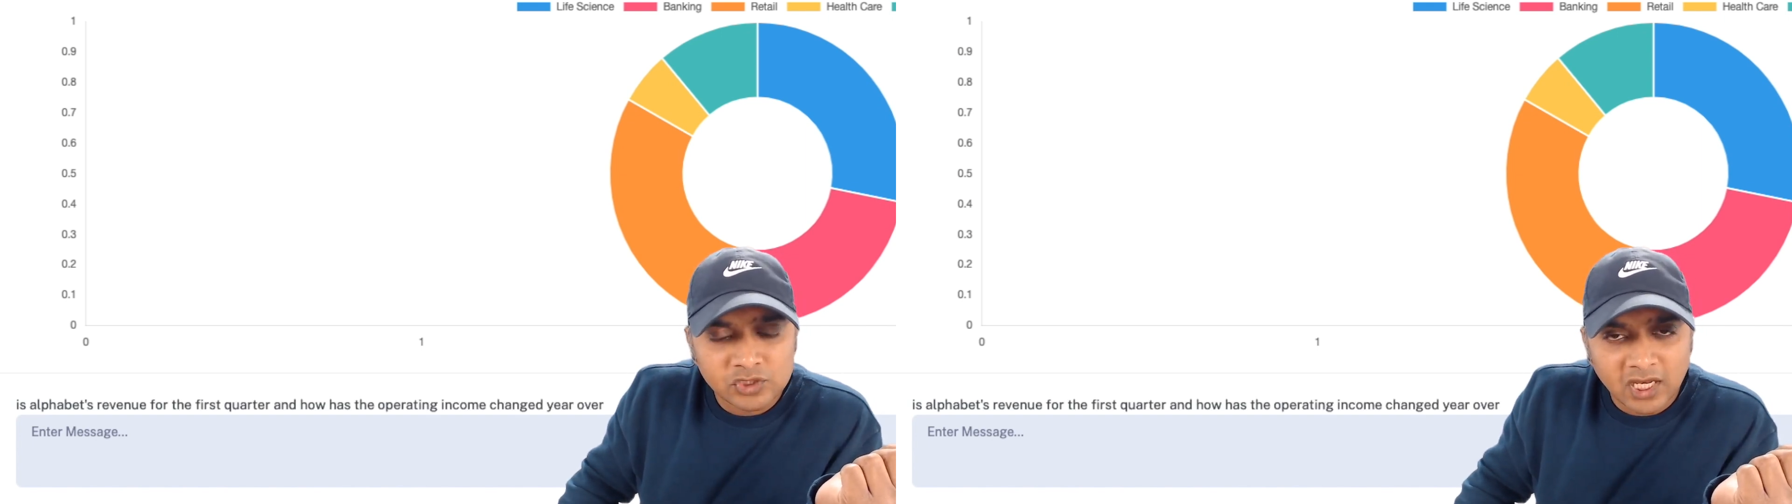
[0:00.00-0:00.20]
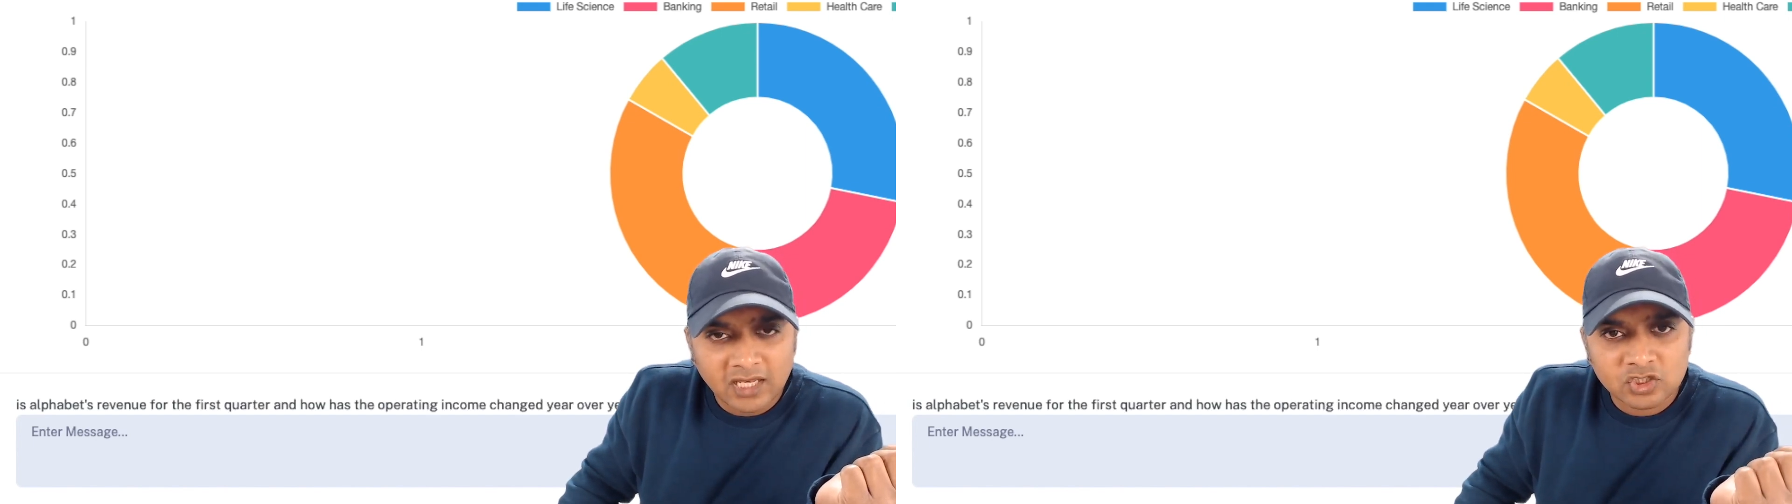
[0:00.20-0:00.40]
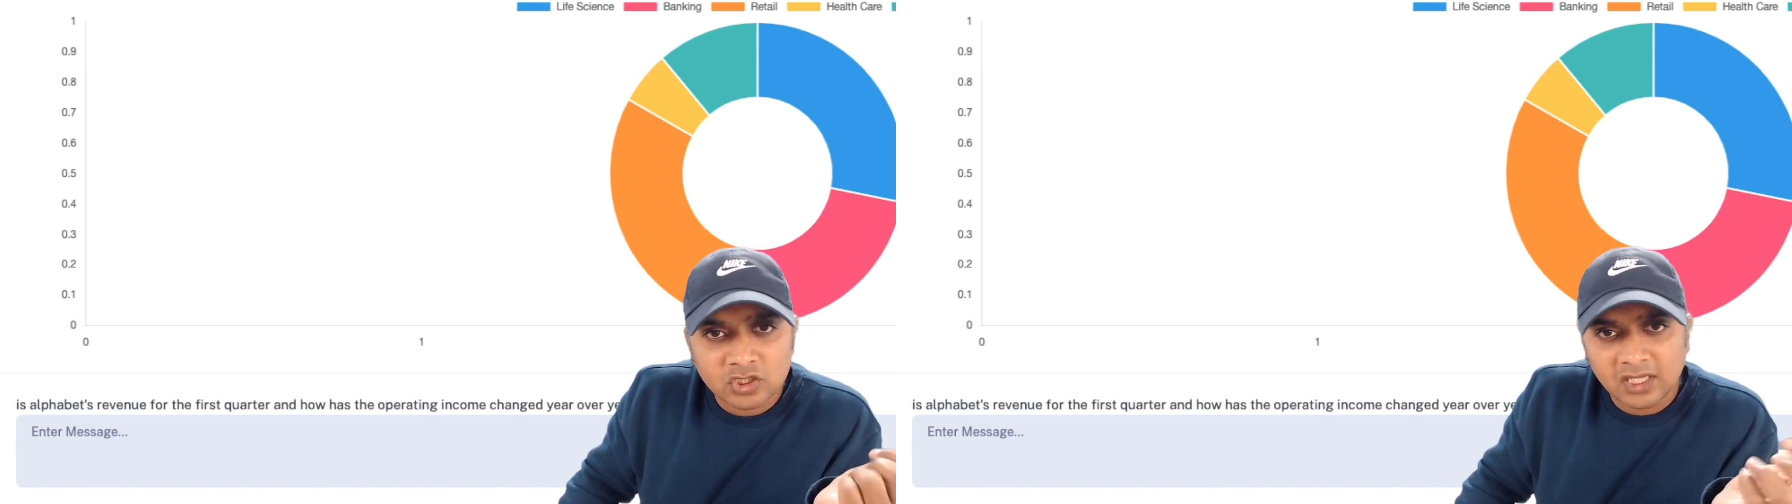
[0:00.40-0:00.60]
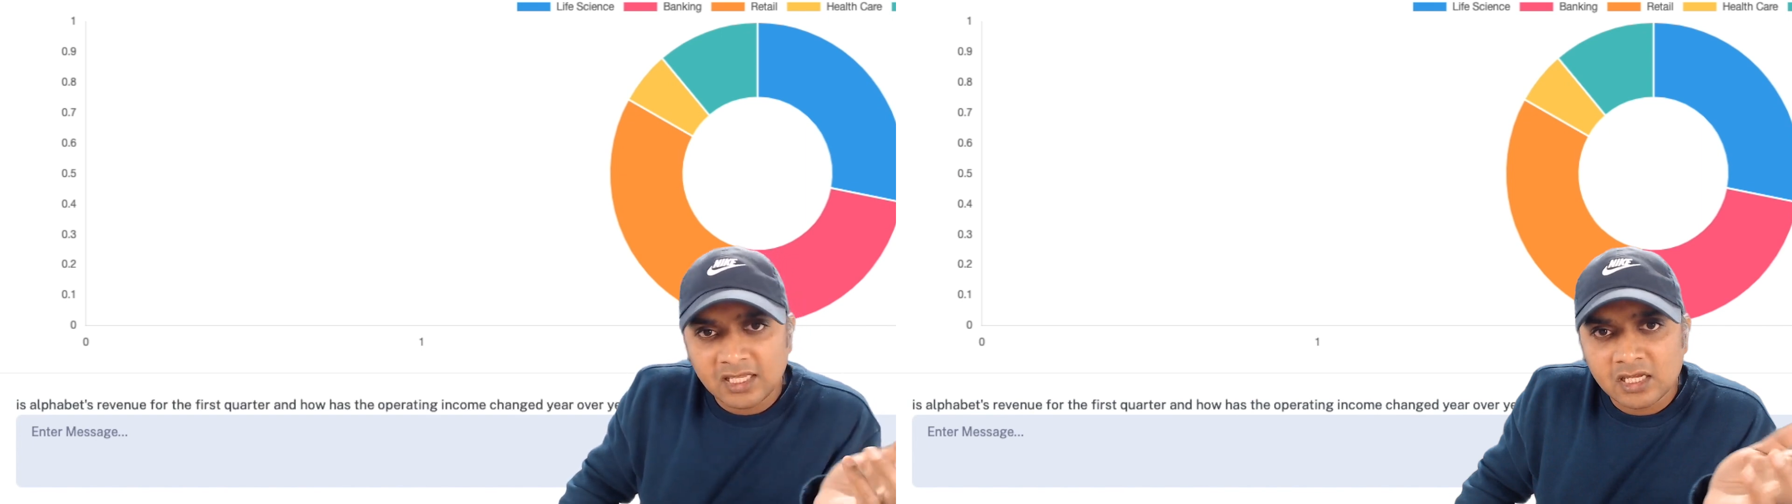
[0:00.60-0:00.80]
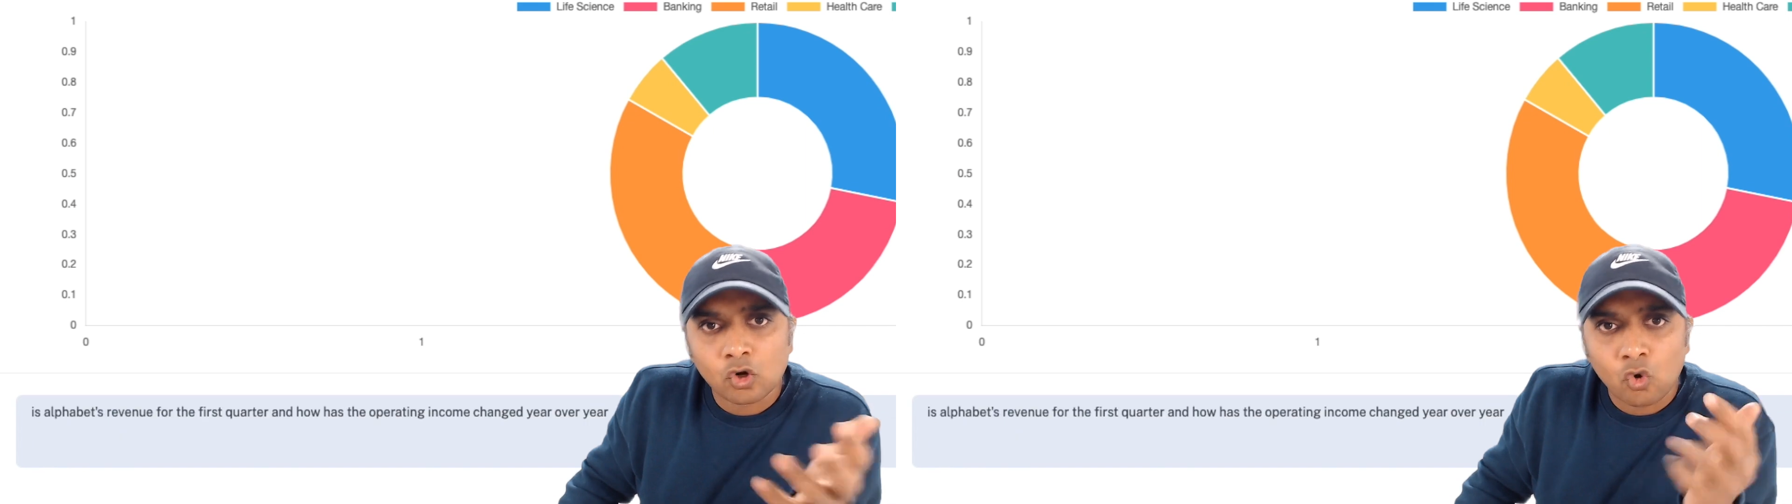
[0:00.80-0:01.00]
changed
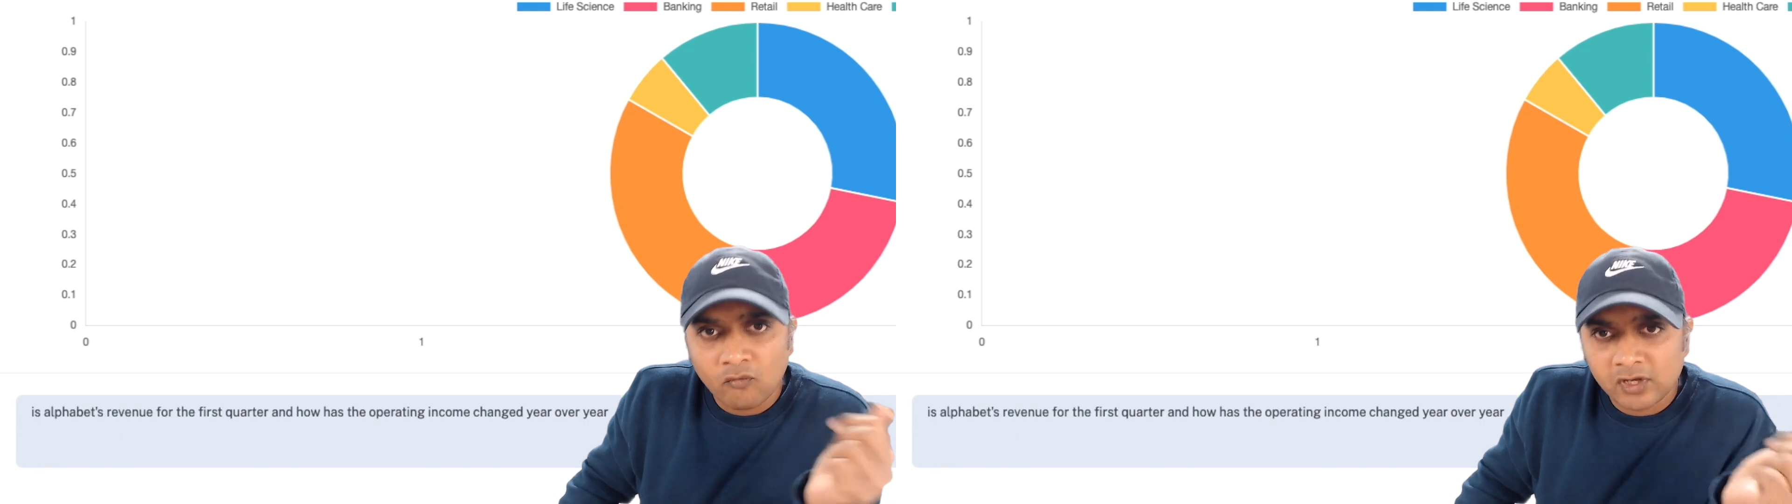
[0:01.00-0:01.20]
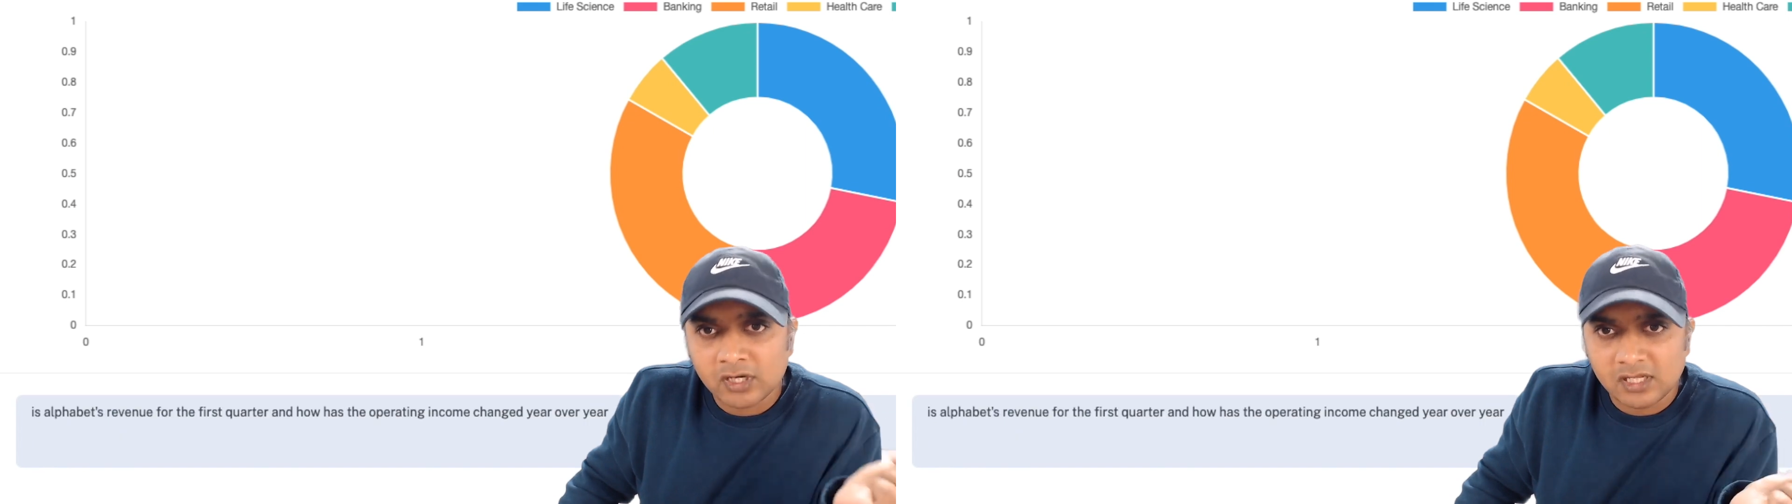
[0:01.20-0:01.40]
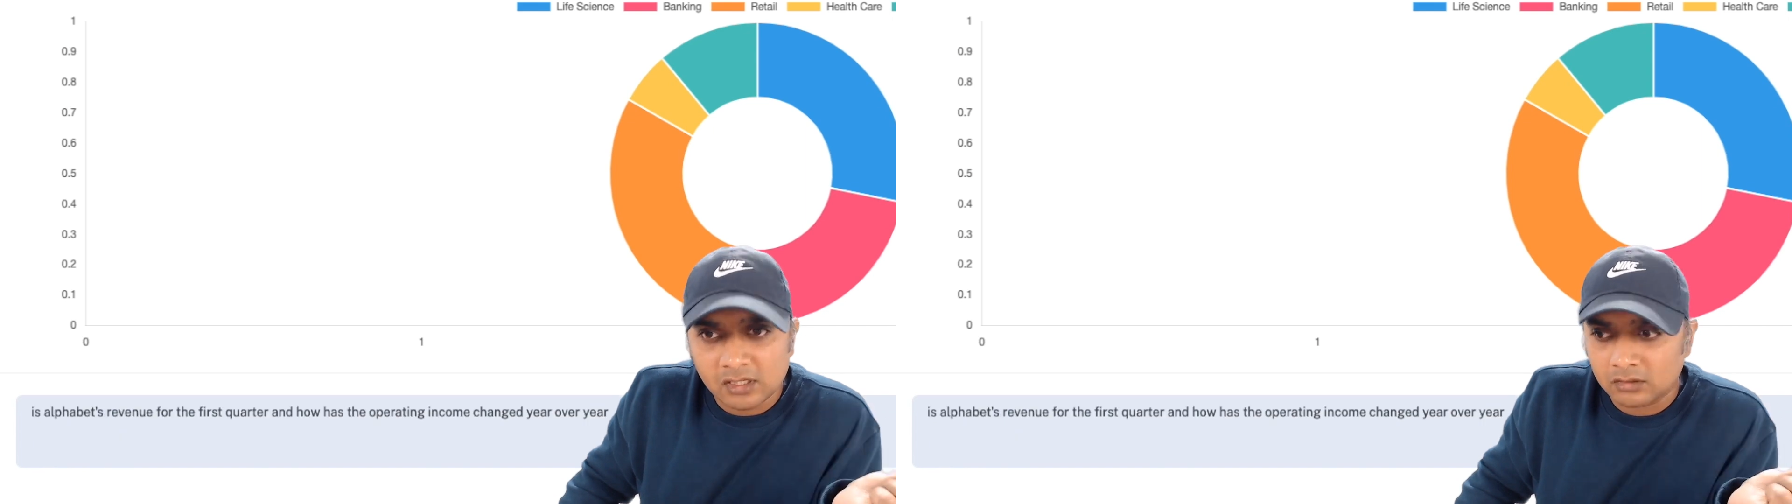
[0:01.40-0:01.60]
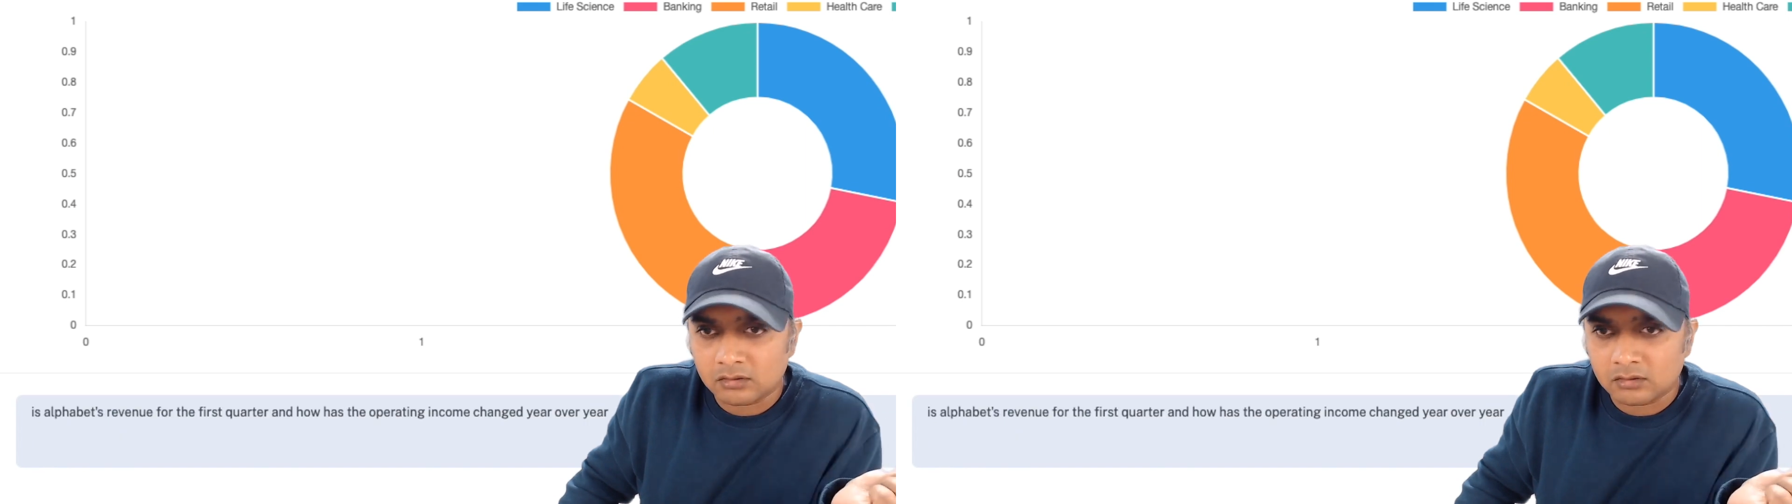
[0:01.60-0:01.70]
year over year?